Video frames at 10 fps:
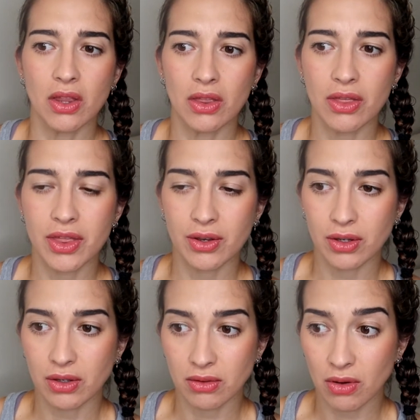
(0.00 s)

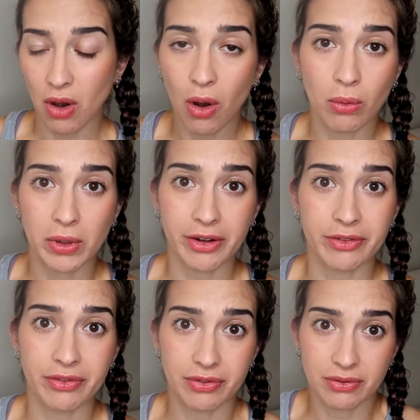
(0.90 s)
the home
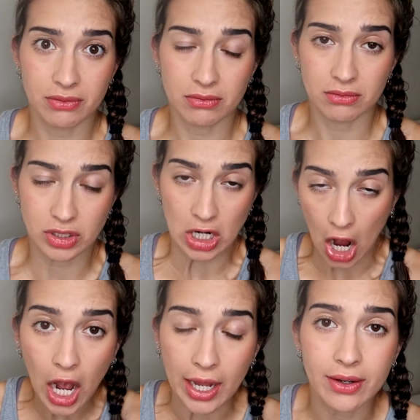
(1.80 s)
of
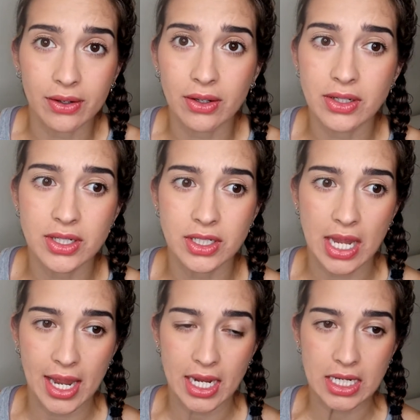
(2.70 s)
God.
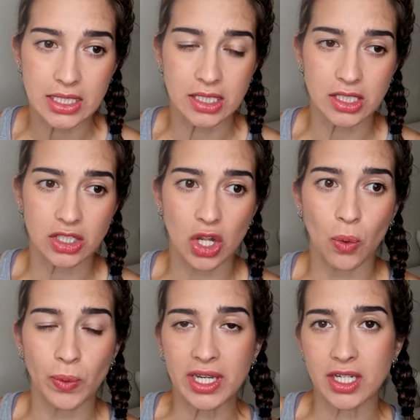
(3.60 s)
And so
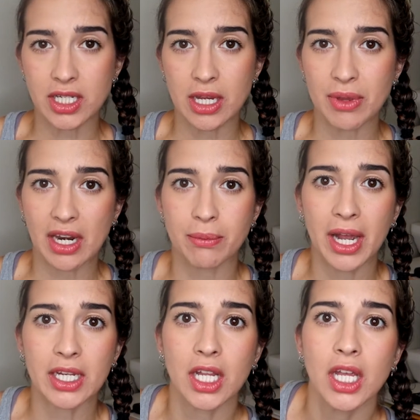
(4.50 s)
we need to keep that in
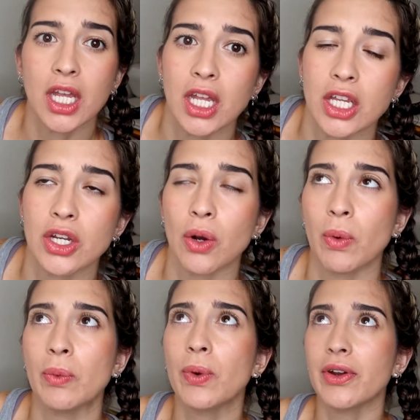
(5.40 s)
mind.
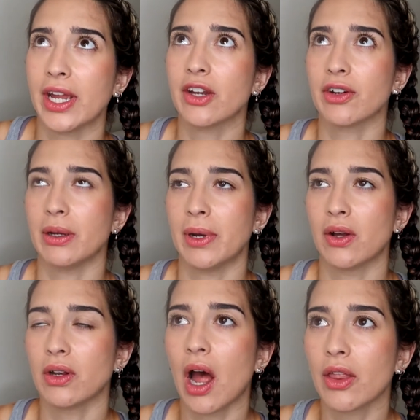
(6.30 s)
When we're angry
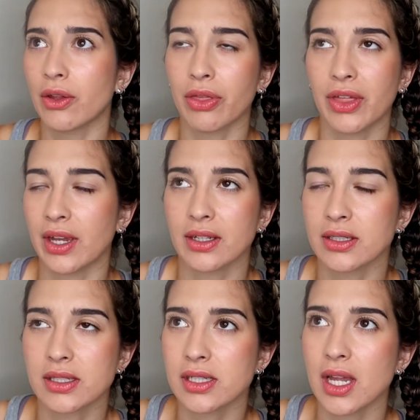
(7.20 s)
about other
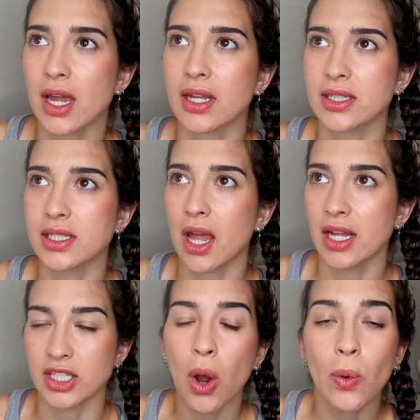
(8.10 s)
things, it's
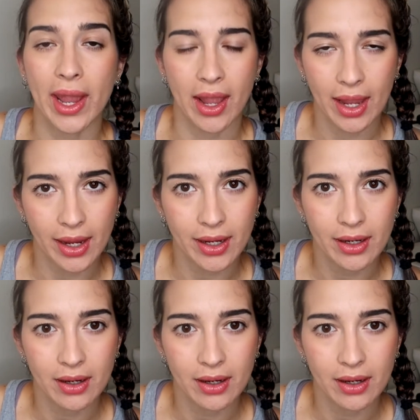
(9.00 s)
okay.